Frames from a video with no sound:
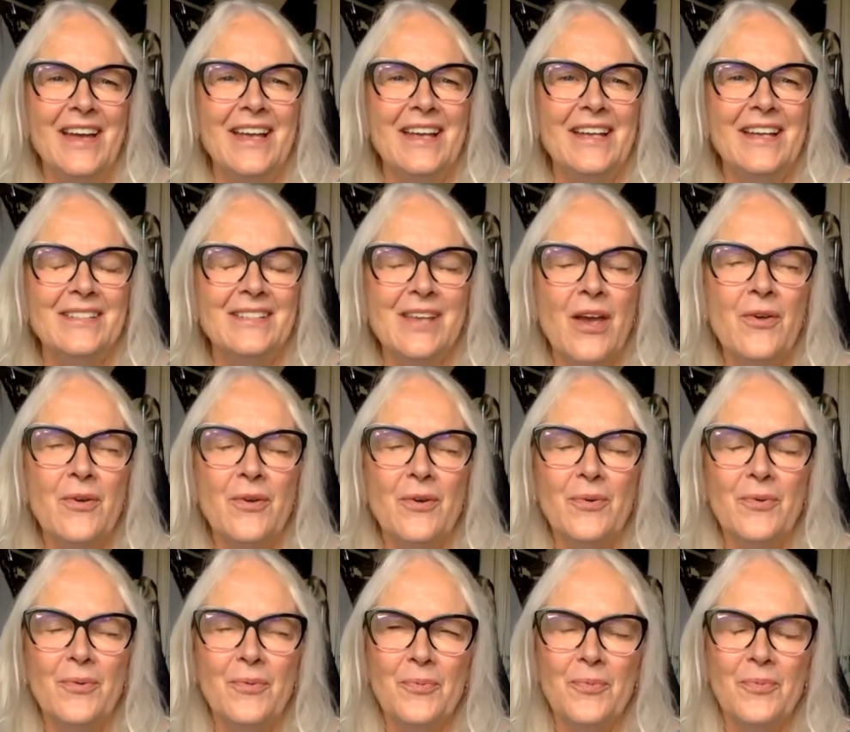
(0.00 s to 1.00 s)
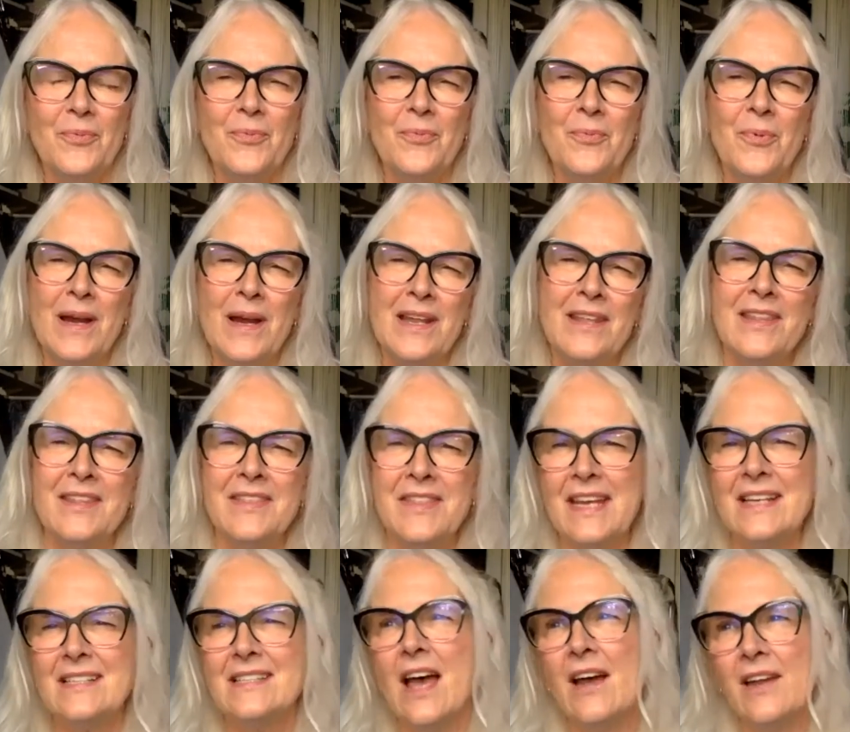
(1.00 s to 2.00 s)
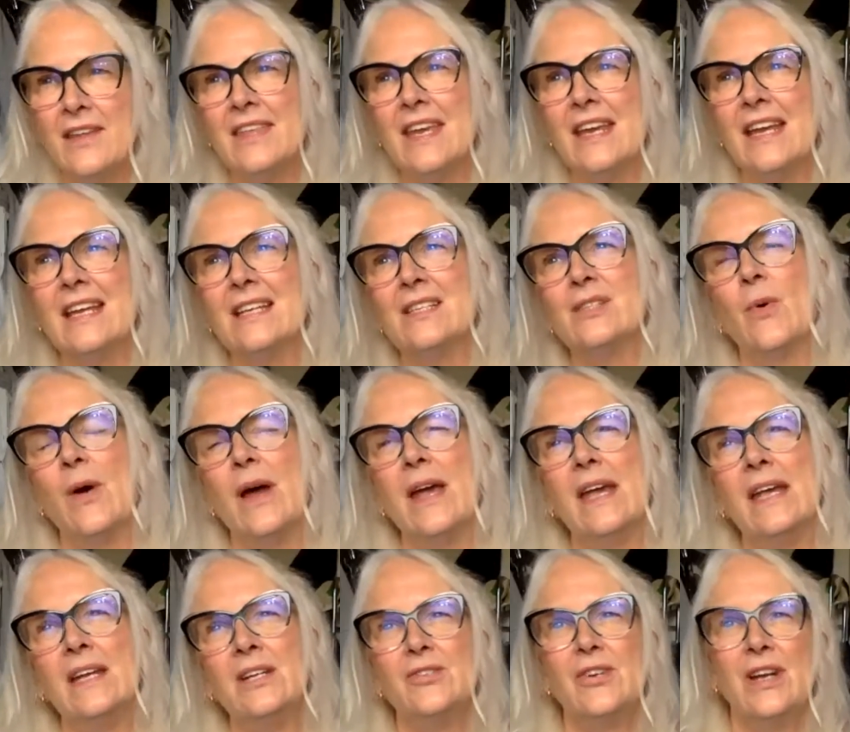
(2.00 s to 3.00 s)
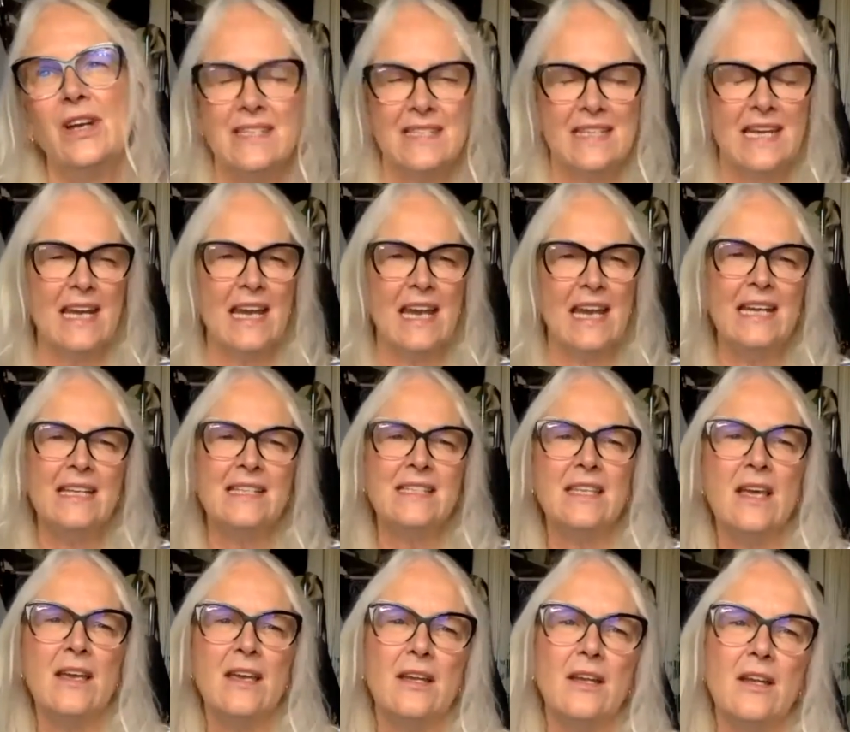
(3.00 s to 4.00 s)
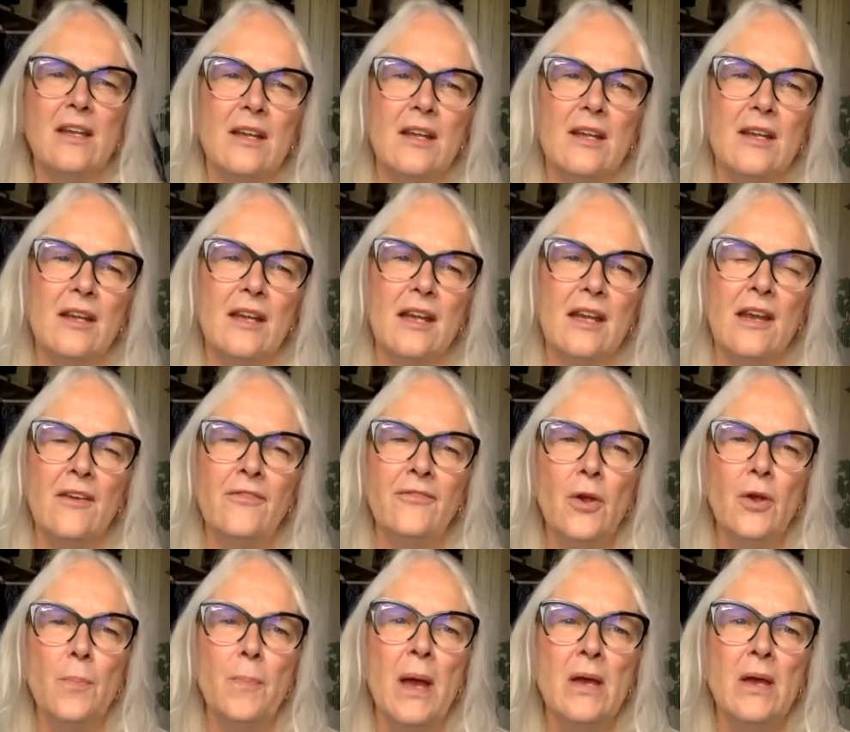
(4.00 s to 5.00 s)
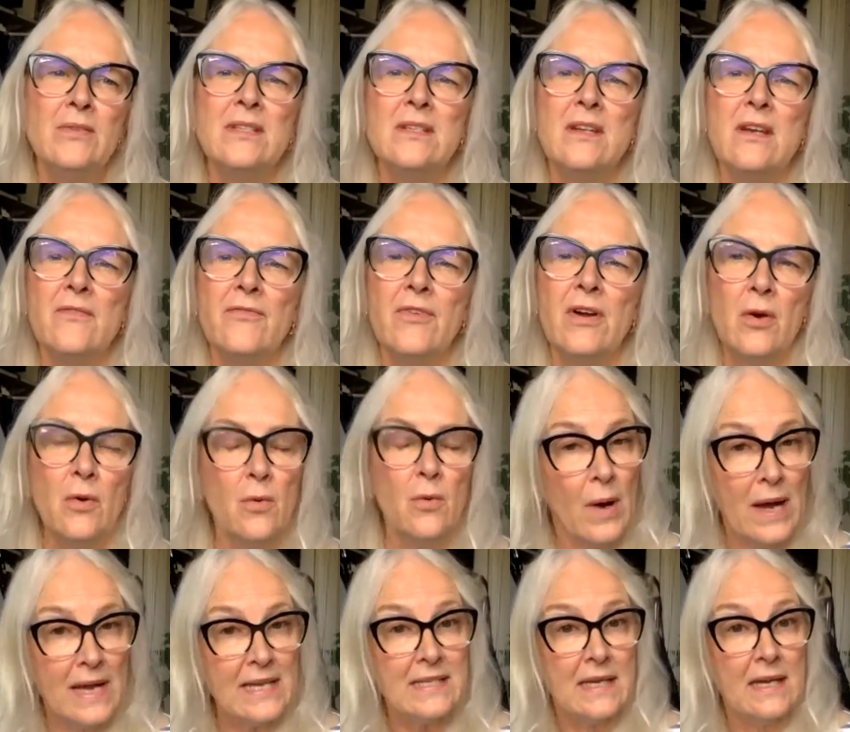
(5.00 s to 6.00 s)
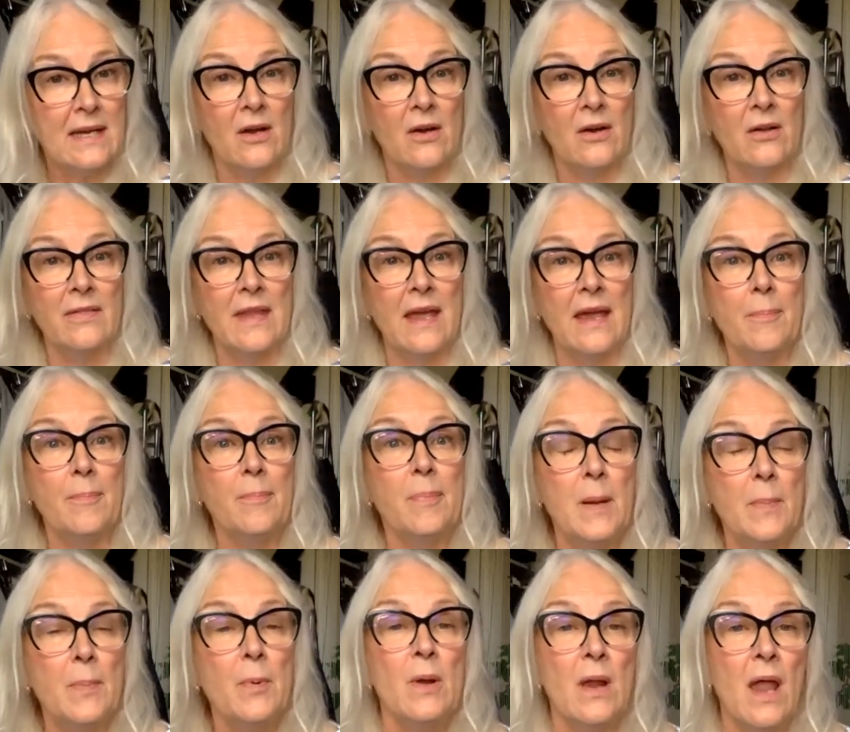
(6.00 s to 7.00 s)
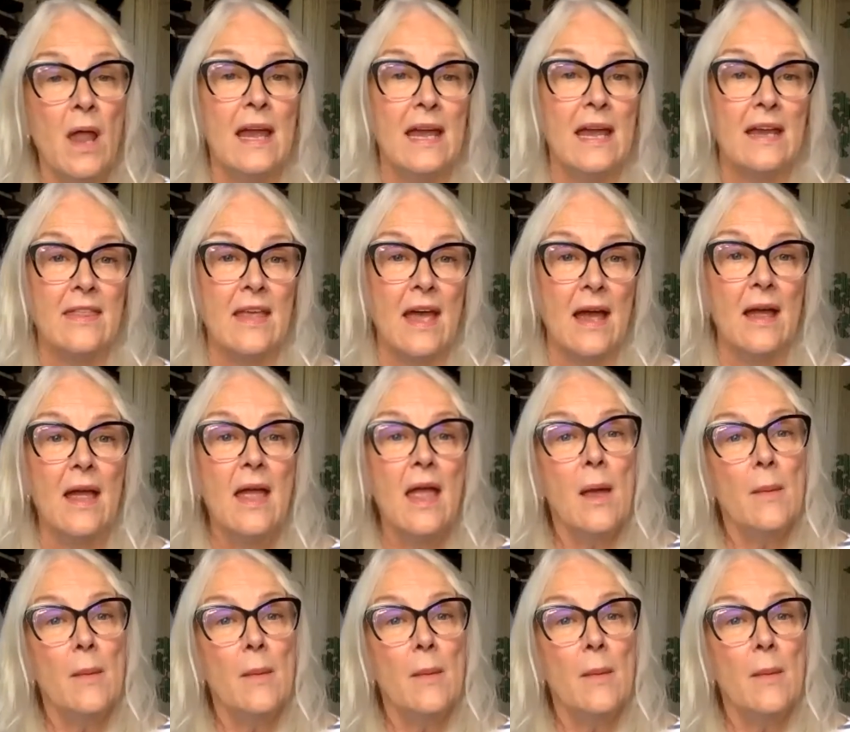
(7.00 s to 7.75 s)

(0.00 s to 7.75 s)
So one of the things I think is quite interesting is that if you post a real wedding on there, people like that.